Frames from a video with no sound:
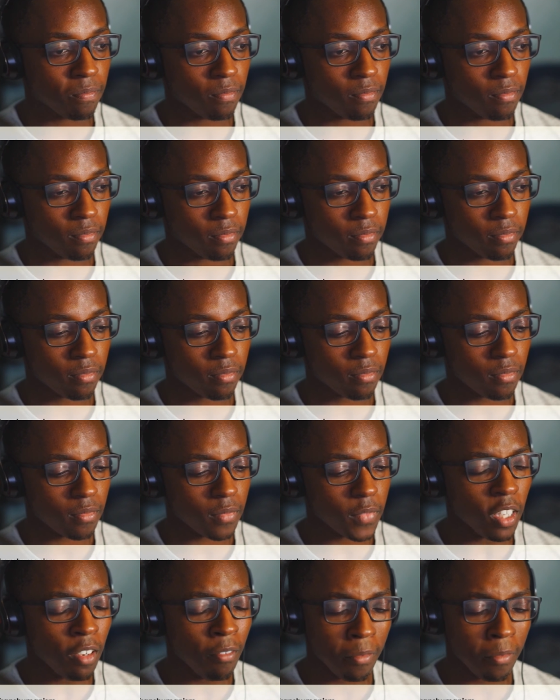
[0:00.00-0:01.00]
friend and I were
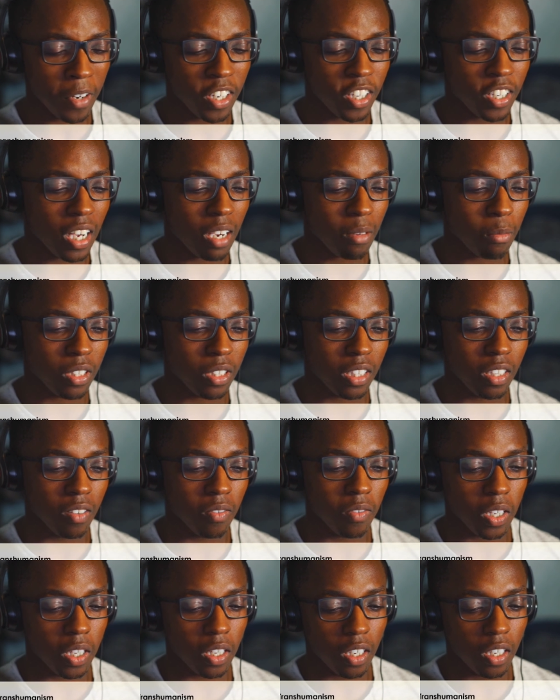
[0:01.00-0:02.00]
leaving. We lived
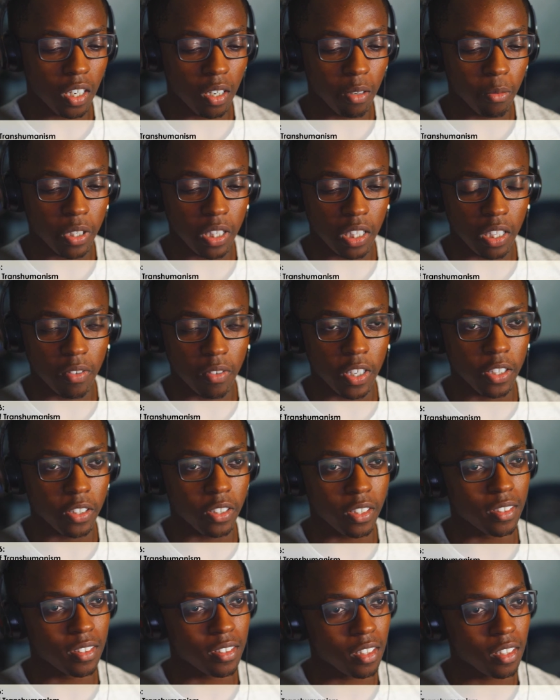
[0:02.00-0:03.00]
near DC and
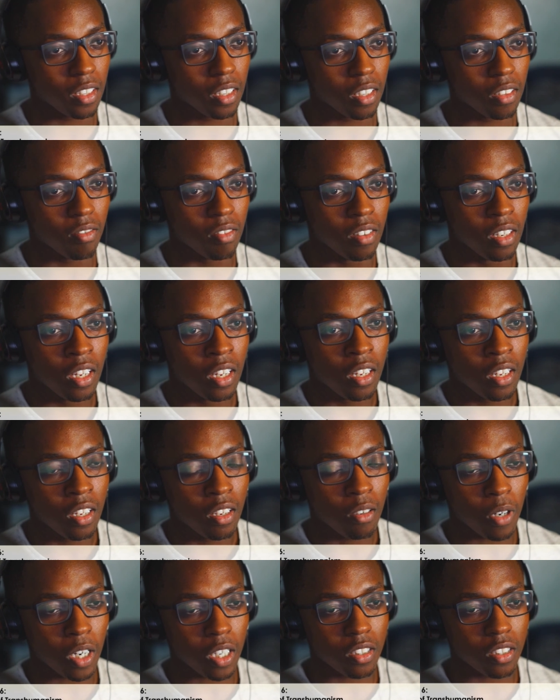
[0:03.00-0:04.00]
Washington DC in
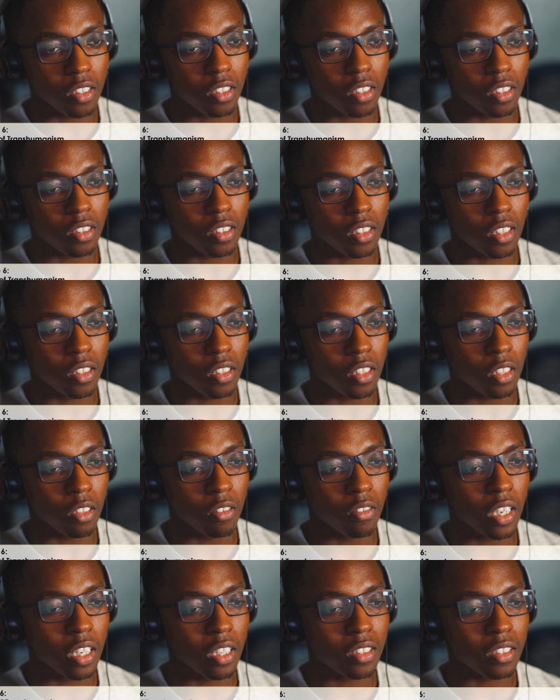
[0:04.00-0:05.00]
the U.S. and
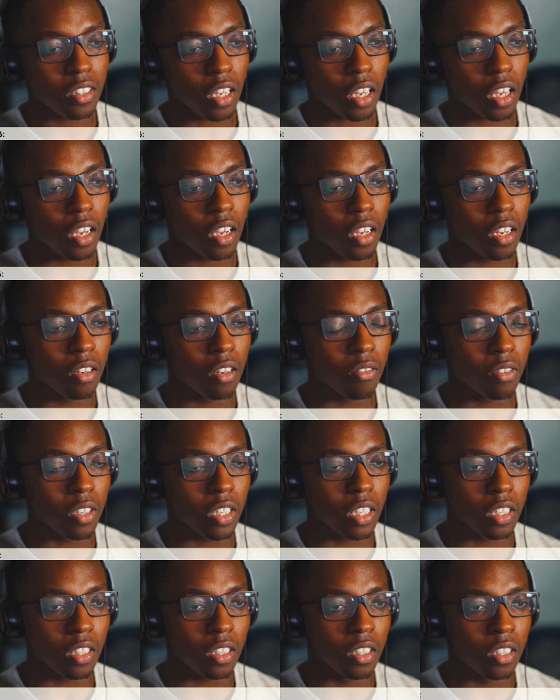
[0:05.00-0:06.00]
we
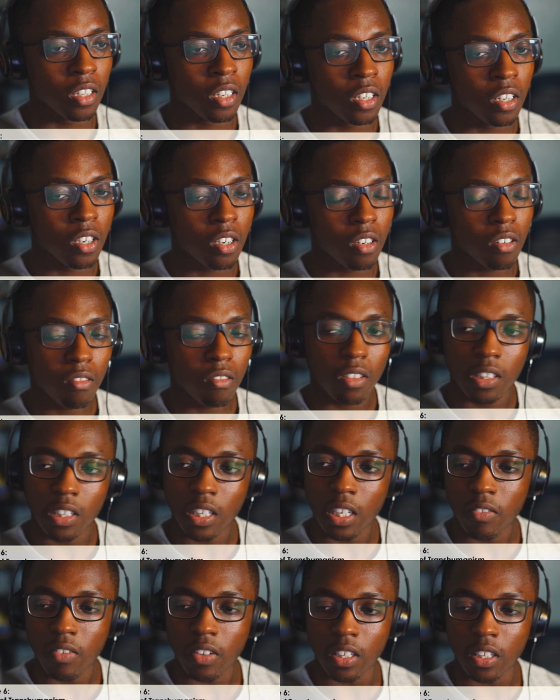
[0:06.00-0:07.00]
were leaving this
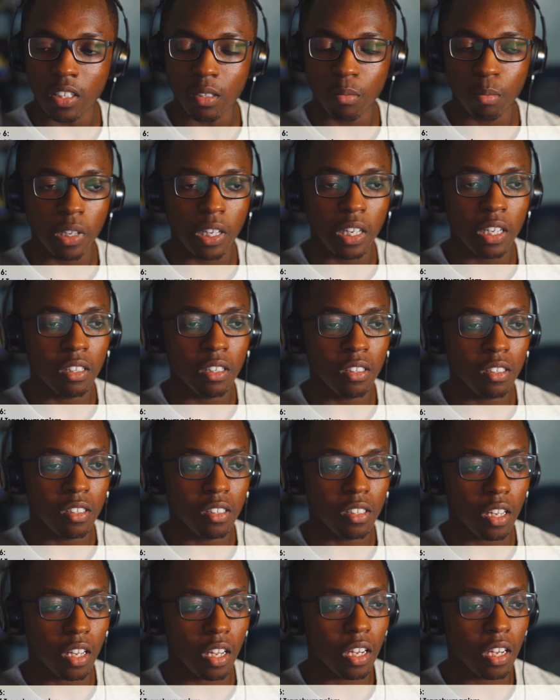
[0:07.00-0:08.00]
place, and
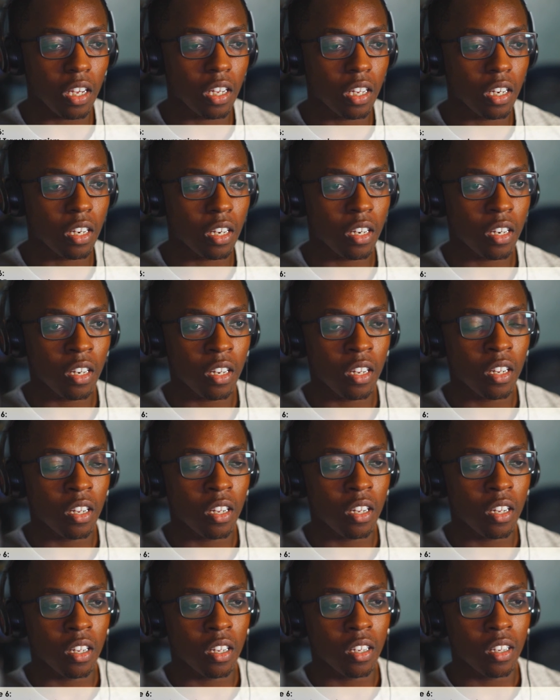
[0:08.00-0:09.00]
this
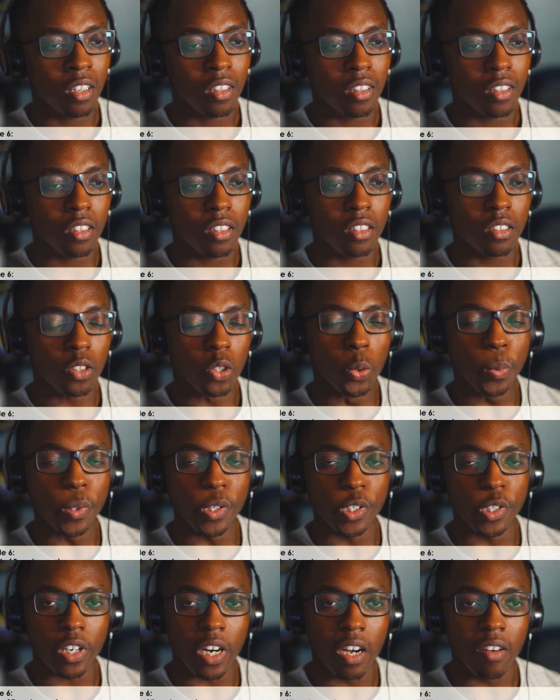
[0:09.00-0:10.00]
Uber driver
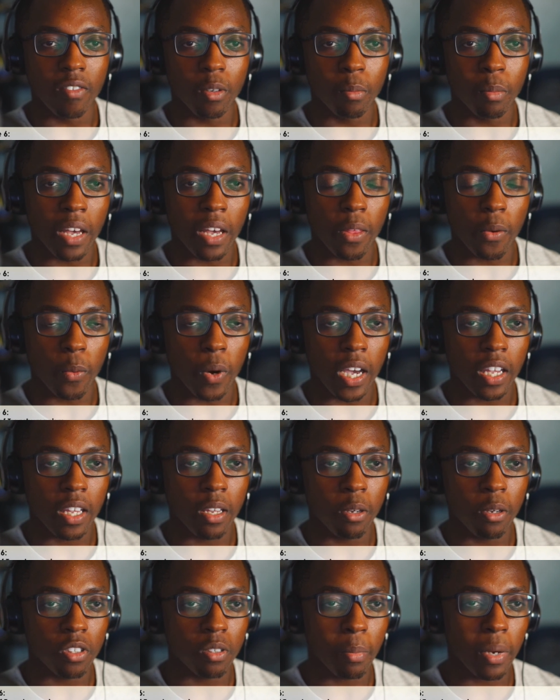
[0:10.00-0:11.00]
he was apparently by the
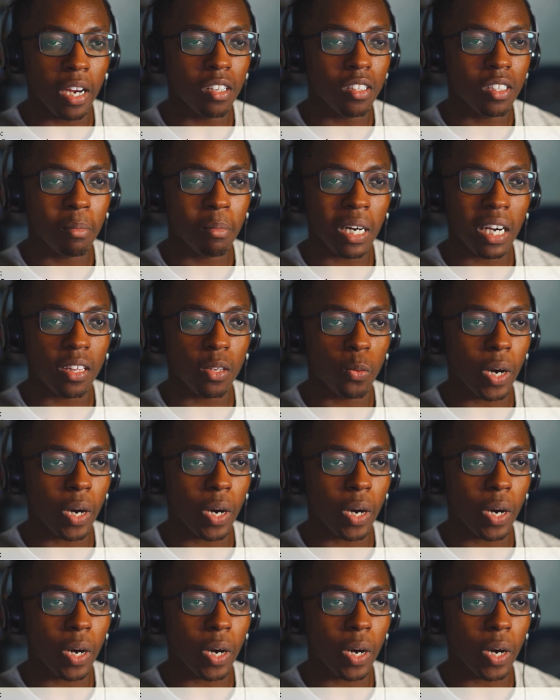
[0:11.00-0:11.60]
White House,